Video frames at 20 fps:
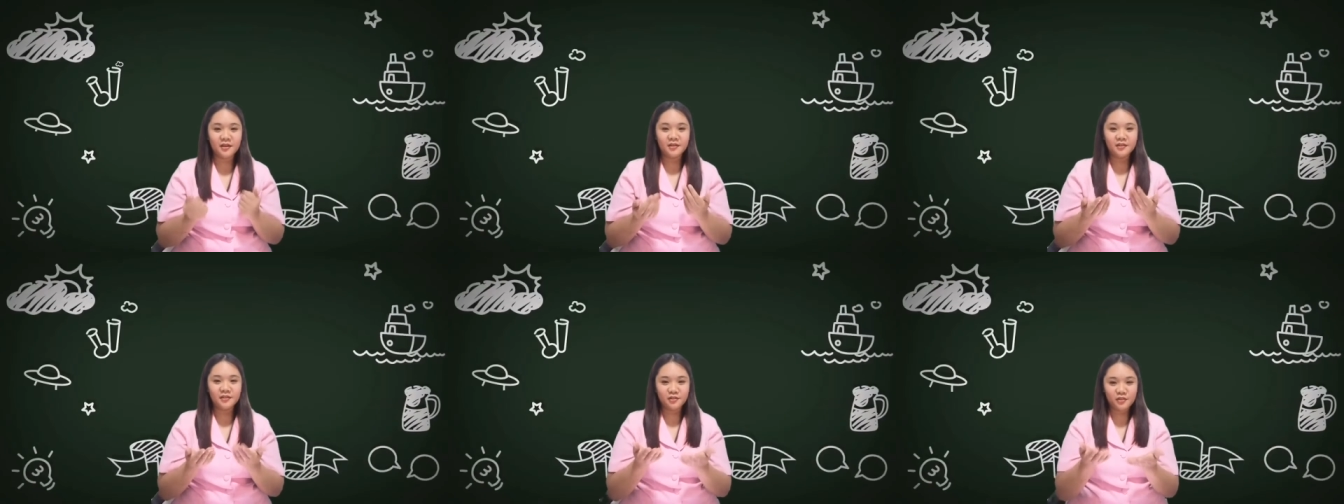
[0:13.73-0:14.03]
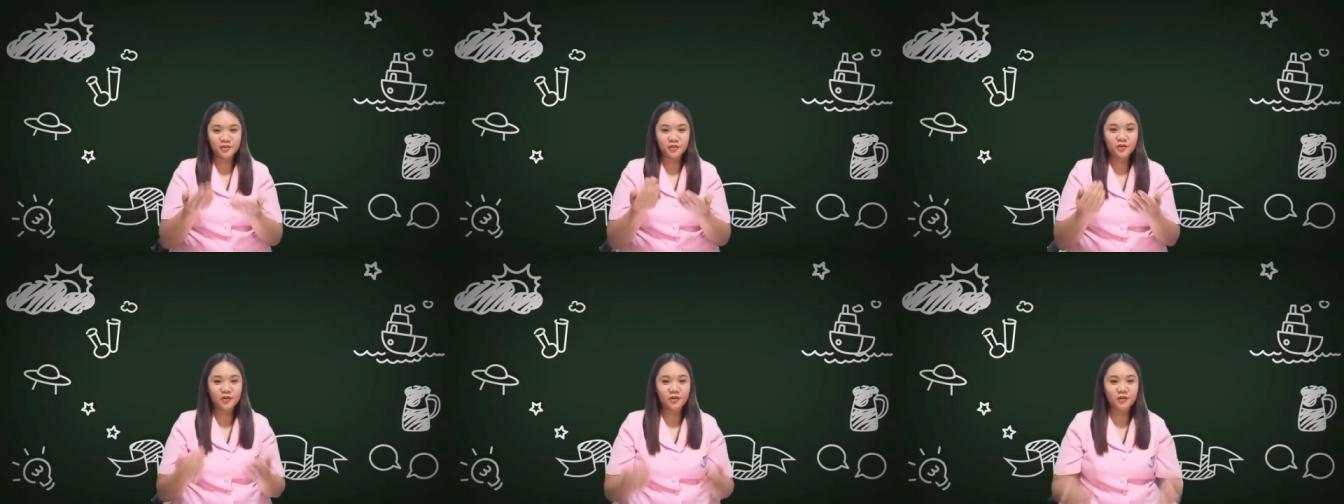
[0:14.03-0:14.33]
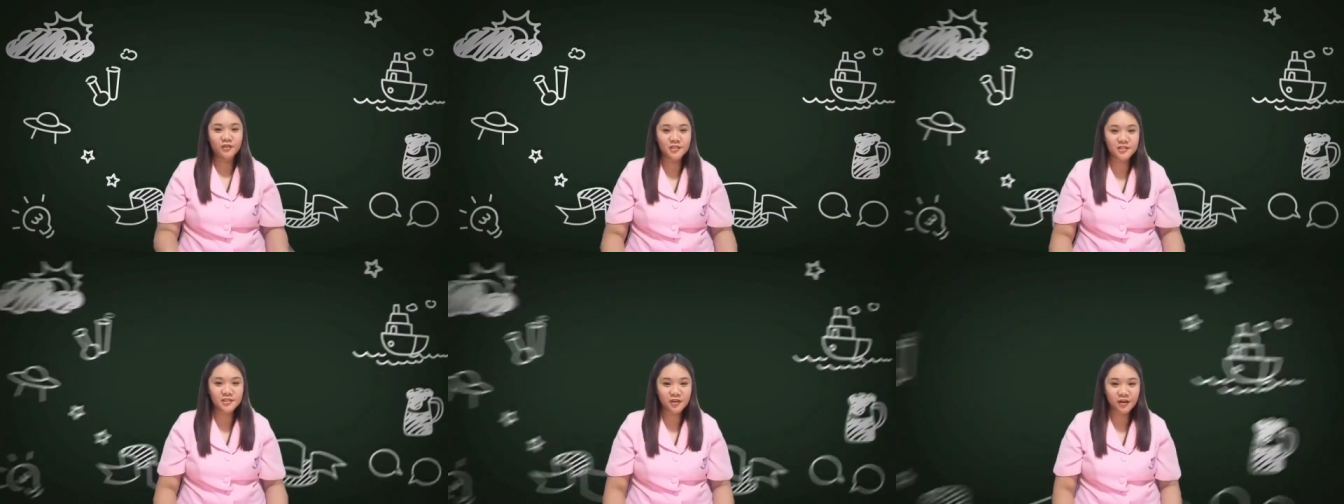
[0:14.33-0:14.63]
Do you know
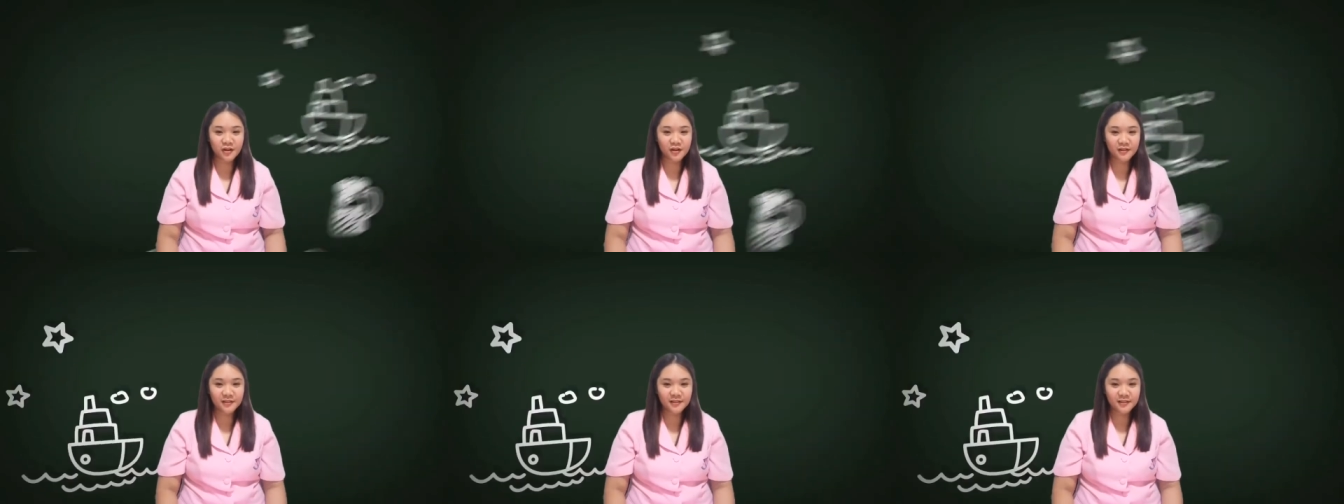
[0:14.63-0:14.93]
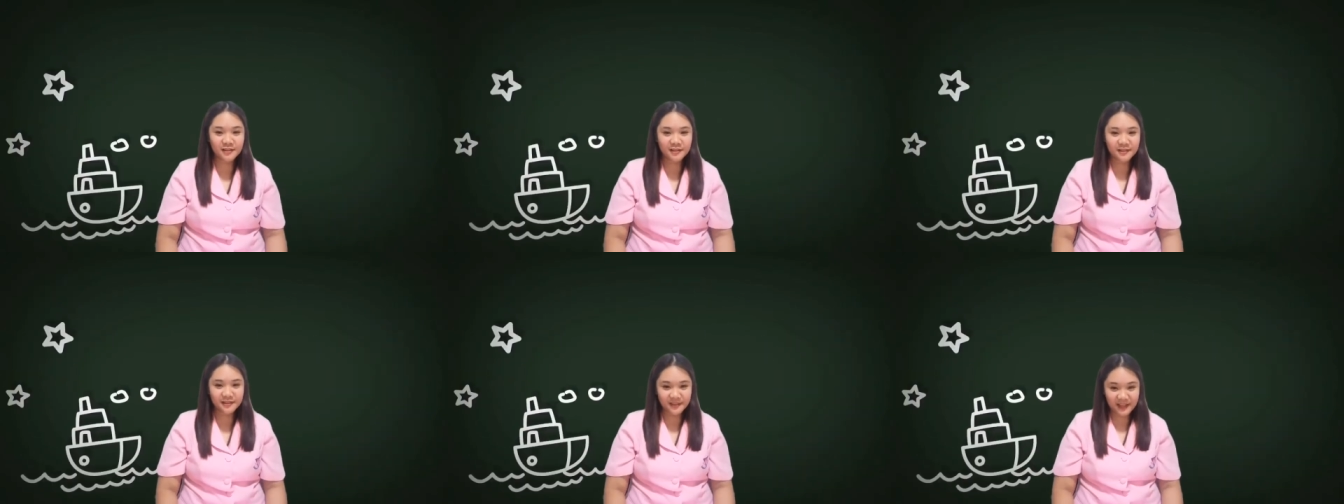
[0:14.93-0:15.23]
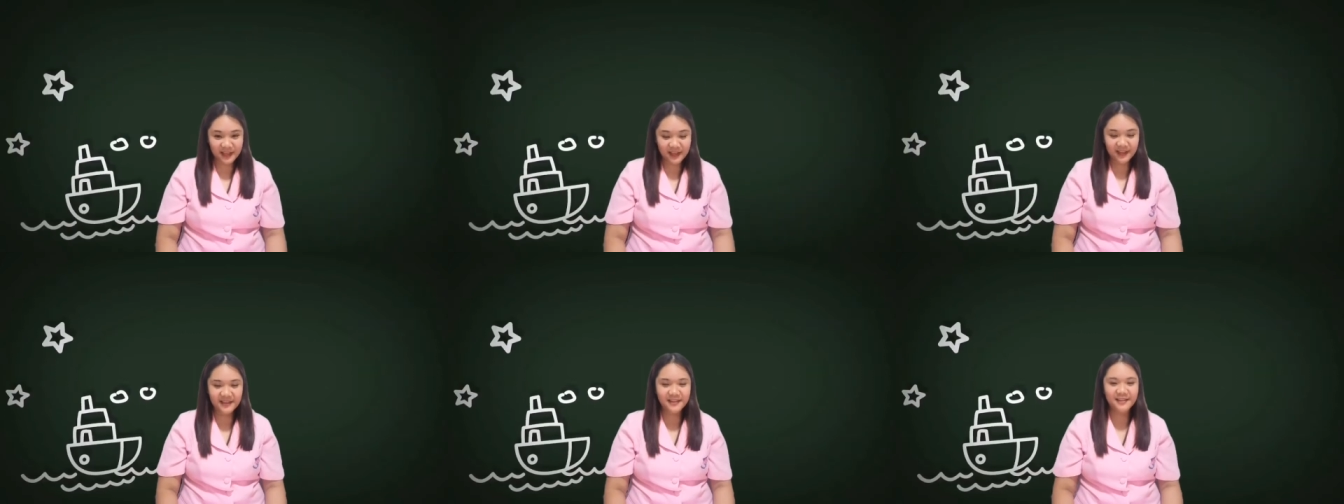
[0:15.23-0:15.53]
the song?
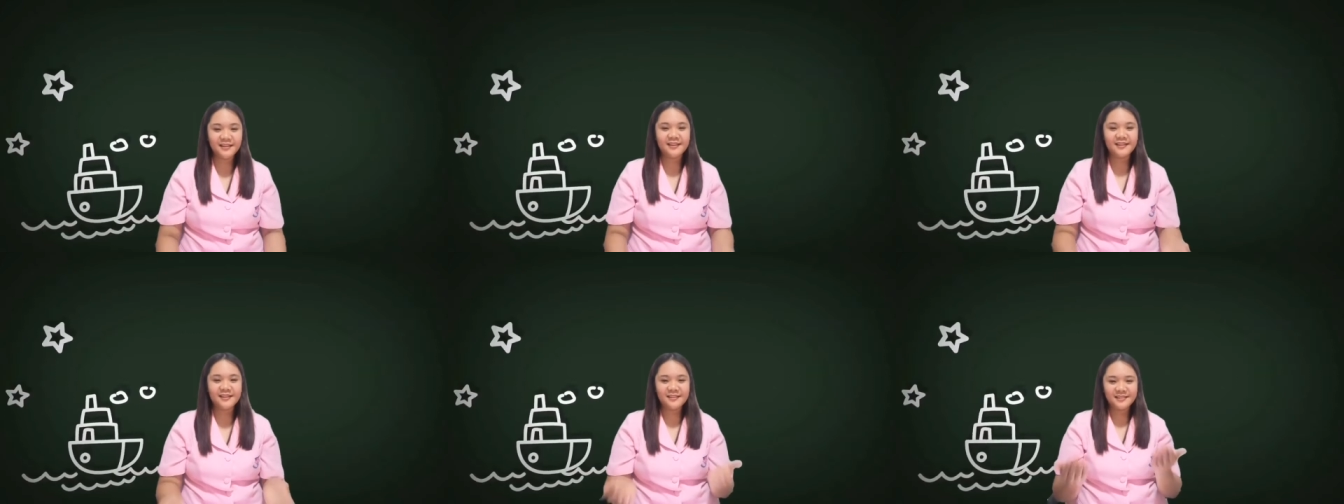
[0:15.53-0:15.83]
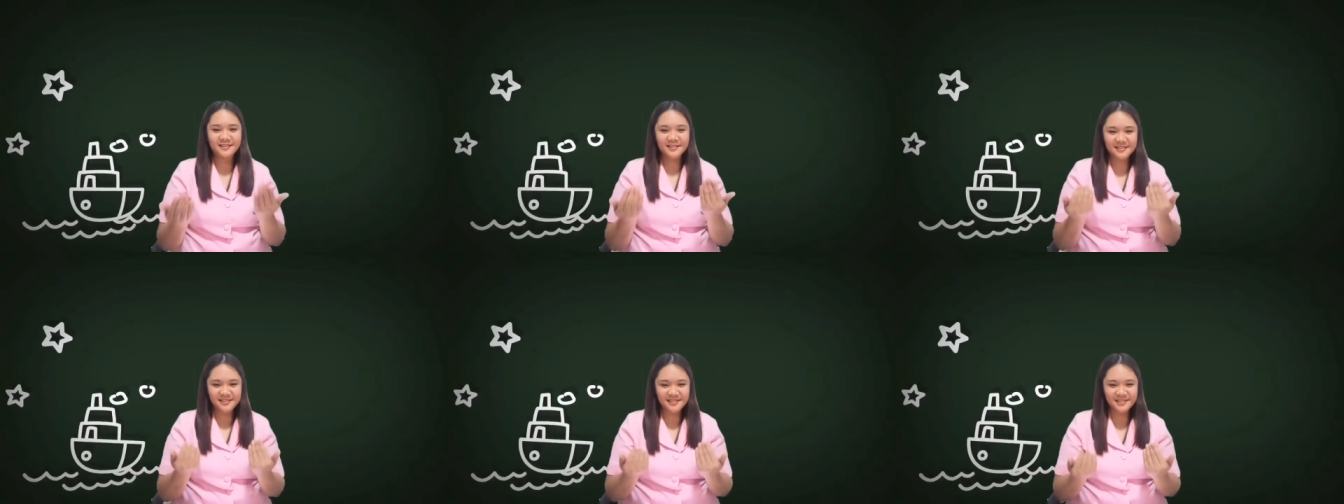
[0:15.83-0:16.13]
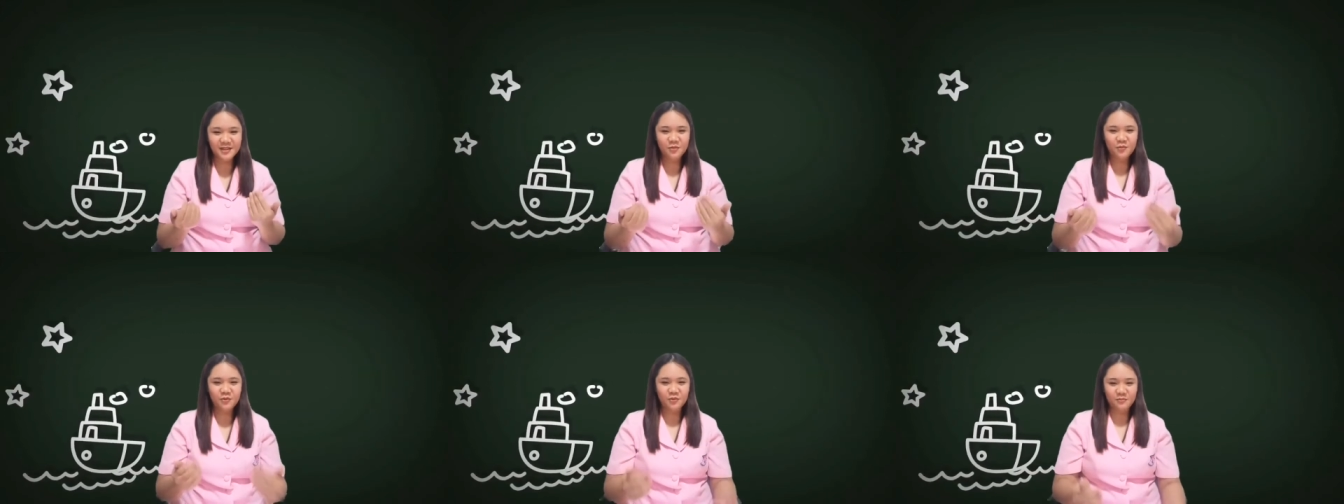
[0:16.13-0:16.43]
Then
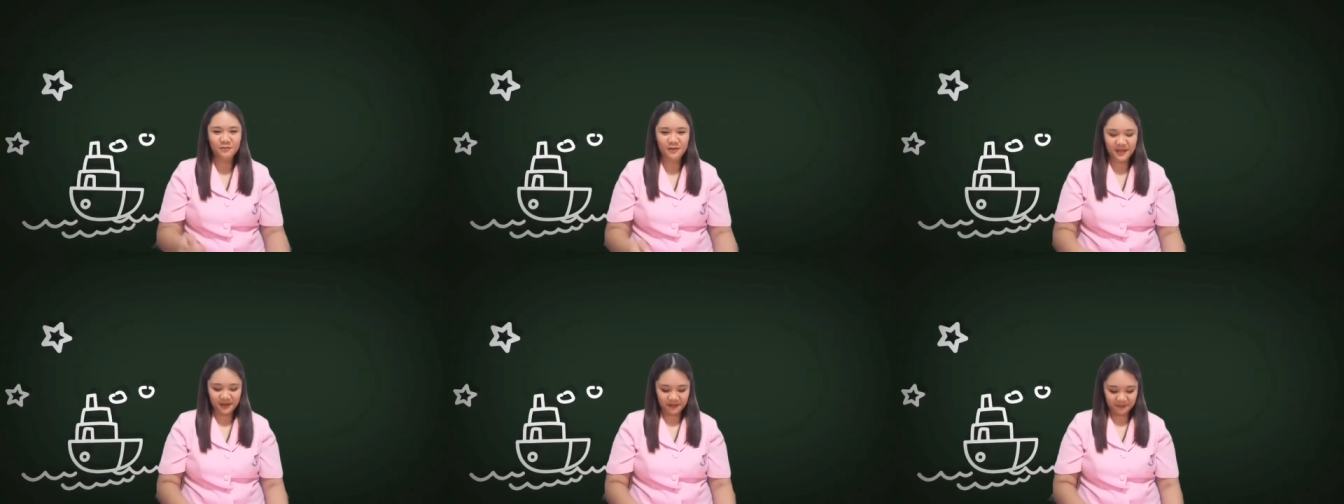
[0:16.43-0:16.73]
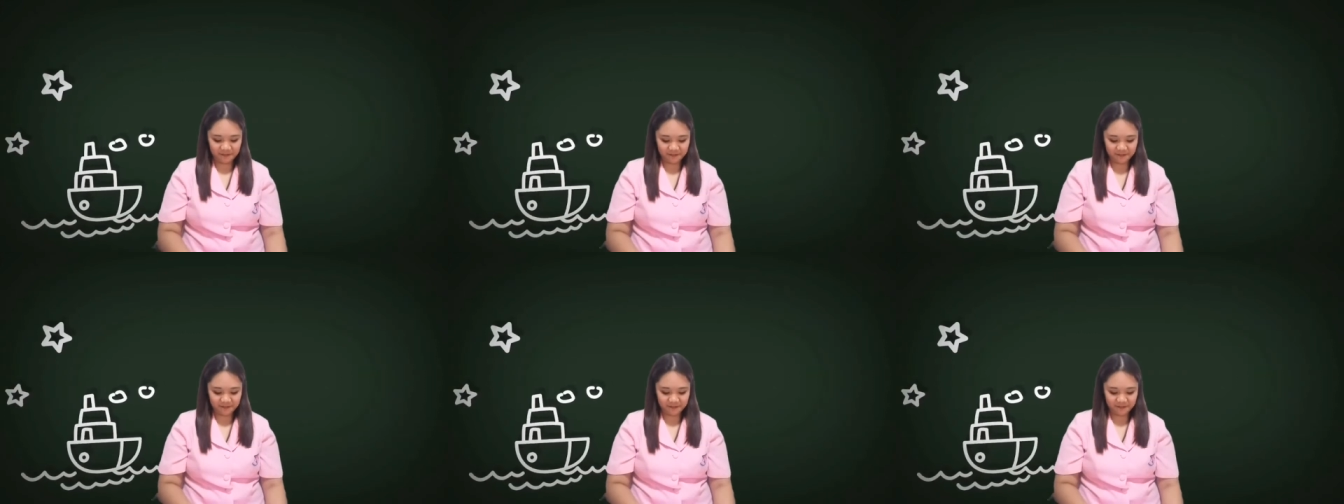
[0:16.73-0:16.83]
sing with me.